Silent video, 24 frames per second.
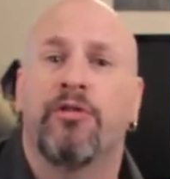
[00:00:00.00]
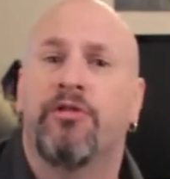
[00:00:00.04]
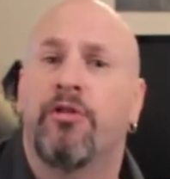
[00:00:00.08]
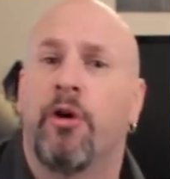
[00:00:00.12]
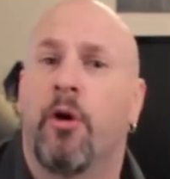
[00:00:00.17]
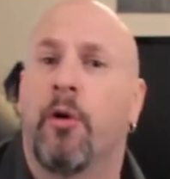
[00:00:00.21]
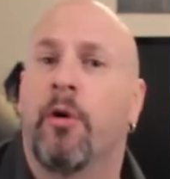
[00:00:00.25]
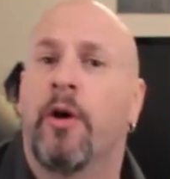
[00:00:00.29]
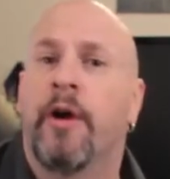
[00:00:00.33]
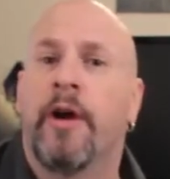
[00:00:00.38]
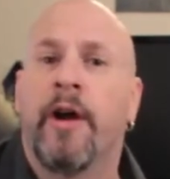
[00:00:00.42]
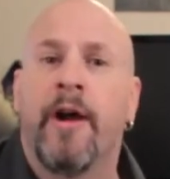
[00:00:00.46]

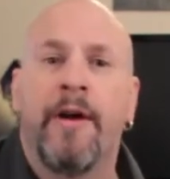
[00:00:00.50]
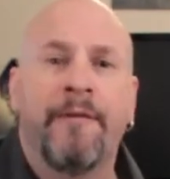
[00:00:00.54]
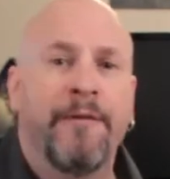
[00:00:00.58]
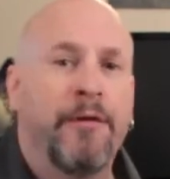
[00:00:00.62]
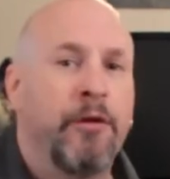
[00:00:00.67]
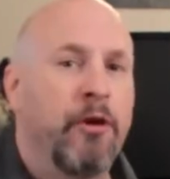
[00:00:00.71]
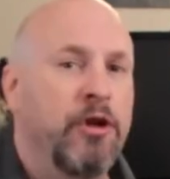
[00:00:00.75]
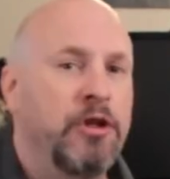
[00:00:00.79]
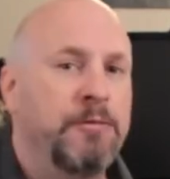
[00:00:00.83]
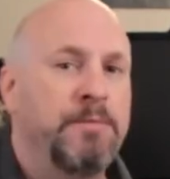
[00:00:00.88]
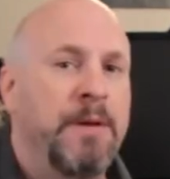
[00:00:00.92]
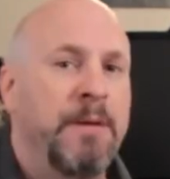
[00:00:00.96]
So,
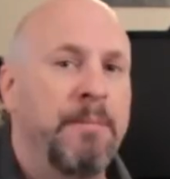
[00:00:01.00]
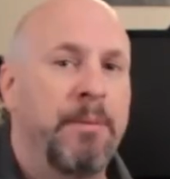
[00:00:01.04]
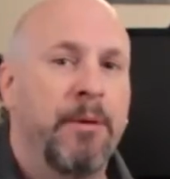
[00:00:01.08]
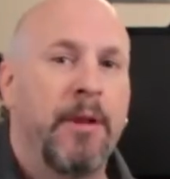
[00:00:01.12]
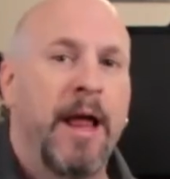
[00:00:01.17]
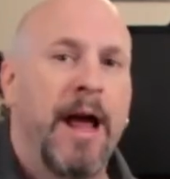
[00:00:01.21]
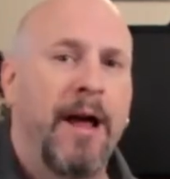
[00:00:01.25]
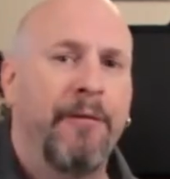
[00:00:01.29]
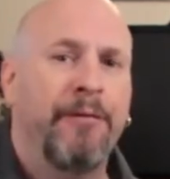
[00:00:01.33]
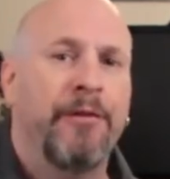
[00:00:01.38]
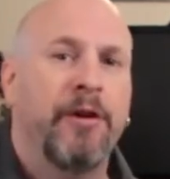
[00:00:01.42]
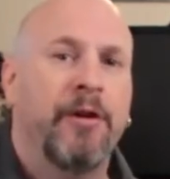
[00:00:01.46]
for those
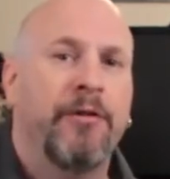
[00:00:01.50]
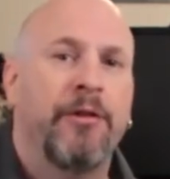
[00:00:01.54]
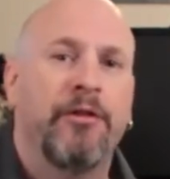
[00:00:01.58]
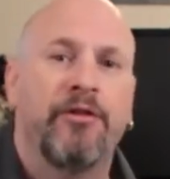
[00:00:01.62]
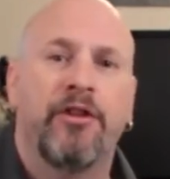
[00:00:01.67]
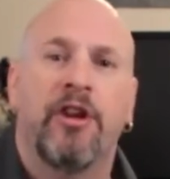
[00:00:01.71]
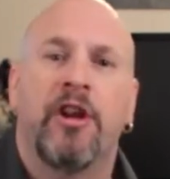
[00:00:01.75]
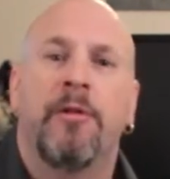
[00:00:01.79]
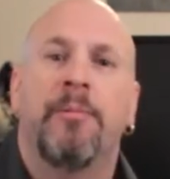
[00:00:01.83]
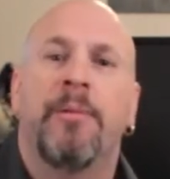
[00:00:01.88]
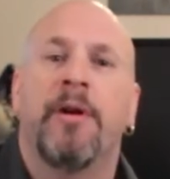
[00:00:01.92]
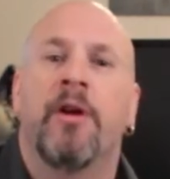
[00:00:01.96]
people out there, this
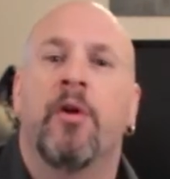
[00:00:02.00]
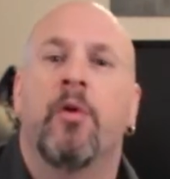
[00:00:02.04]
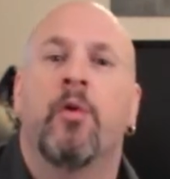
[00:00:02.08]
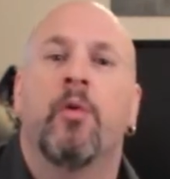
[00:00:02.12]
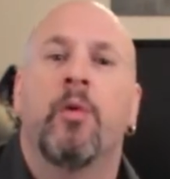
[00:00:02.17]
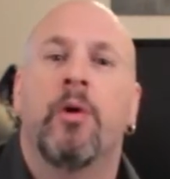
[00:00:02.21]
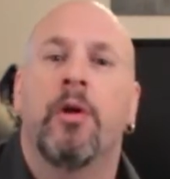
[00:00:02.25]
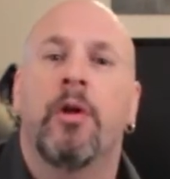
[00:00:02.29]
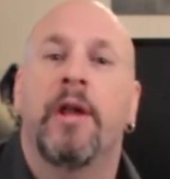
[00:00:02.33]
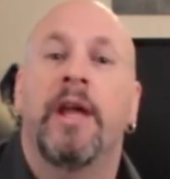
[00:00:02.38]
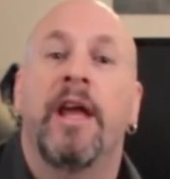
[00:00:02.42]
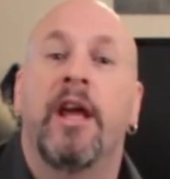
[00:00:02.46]
is going to be a
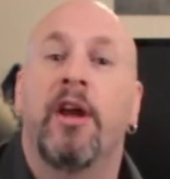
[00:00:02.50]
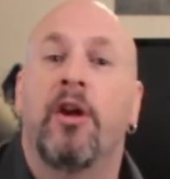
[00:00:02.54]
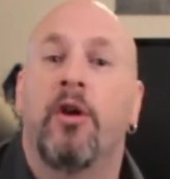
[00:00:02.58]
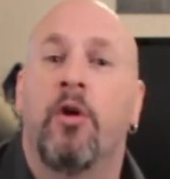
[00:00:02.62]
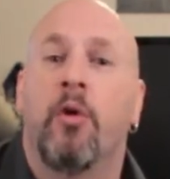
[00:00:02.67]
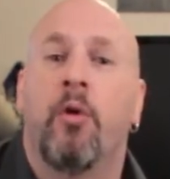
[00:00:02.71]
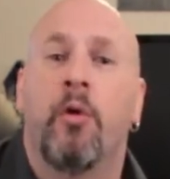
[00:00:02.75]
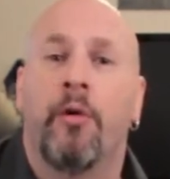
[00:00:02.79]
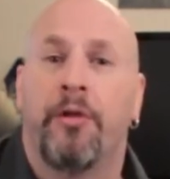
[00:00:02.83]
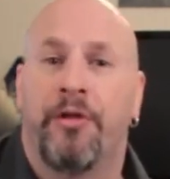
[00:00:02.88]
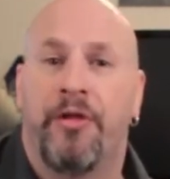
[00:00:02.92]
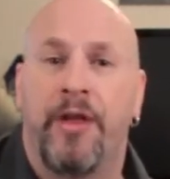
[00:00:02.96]
really
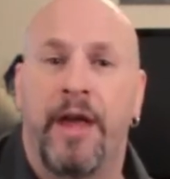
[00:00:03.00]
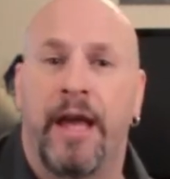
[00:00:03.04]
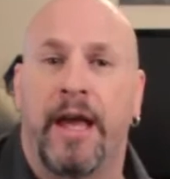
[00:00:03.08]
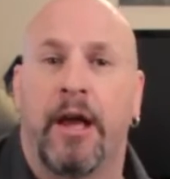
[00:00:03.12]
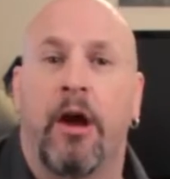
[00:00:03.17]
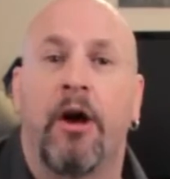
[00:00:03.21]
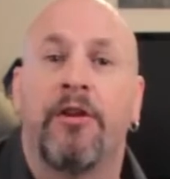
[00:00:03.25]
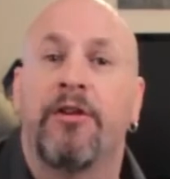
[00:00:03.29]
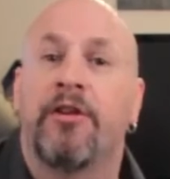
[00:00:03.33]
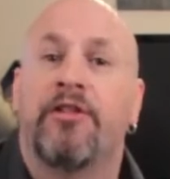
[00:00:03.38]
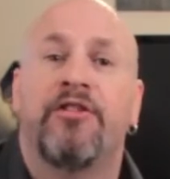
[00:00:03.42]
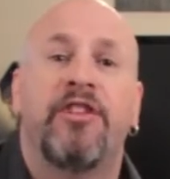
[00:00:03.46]
cool
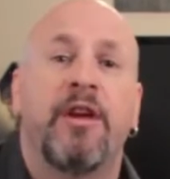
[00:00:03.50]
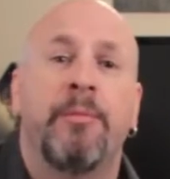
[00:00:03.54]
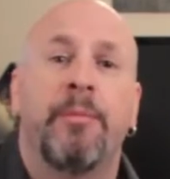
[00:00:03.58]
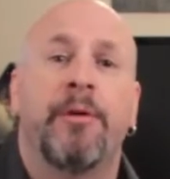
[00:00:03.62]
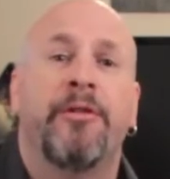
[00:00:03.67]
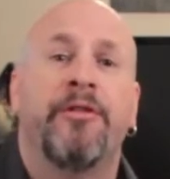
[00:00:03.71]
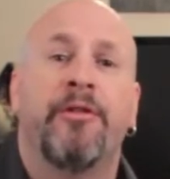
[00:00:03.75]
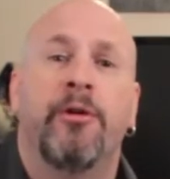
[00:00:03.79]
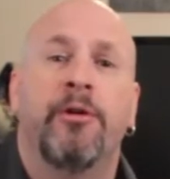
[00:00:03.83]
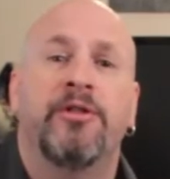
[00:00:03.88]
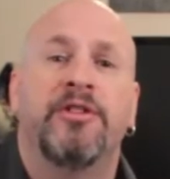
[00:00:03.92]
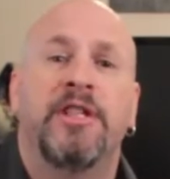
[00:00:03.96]
thing. On
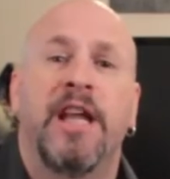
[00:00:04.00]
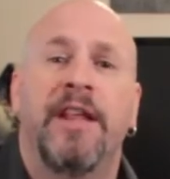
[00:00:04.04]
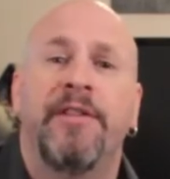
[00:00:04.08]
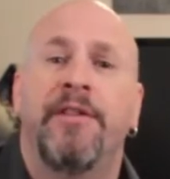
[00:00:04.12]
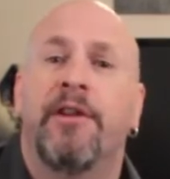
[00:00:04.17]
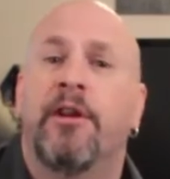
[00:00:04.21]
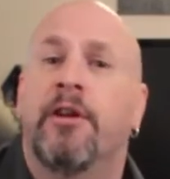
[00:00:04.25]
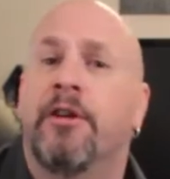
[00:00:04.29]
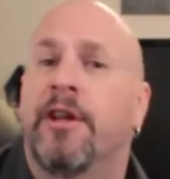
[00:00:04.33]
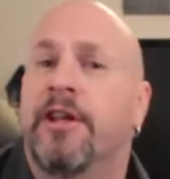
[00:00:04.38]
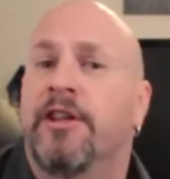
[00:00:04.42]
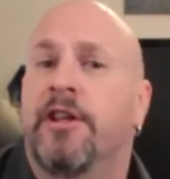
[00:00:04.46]
December
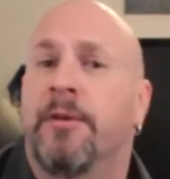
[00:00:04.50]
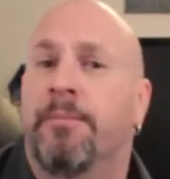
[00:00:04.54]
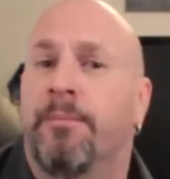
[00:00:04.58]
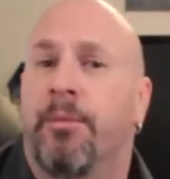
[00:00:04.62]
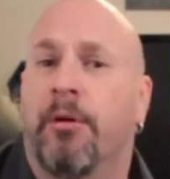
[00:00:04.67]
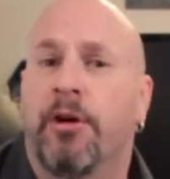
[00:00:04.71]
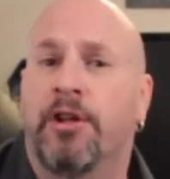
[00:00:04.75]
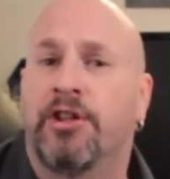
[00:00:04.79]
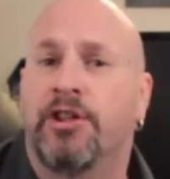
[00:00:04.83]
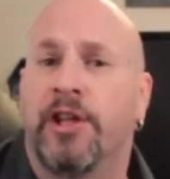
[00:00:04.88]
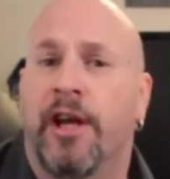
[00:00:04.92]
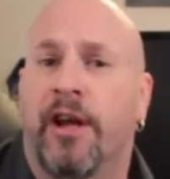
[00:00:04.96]
13th, it'll hit the
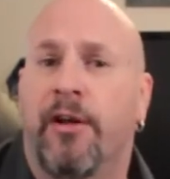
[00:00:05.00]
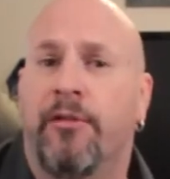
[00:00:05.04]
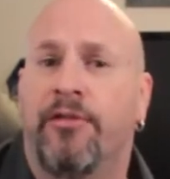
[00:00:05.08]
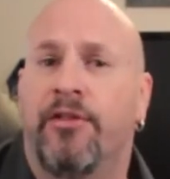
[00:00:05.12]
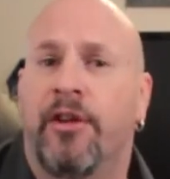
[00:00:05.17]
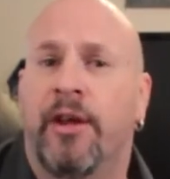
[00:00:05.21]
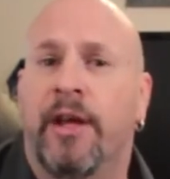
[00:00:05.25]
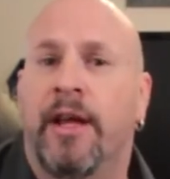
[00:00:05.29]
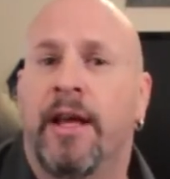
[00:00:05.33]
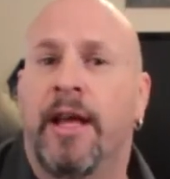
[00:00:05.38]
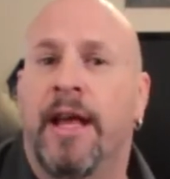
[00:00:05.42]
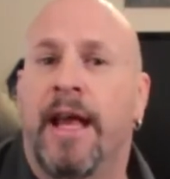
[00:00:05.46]

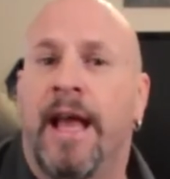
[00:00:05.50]
bookshelves.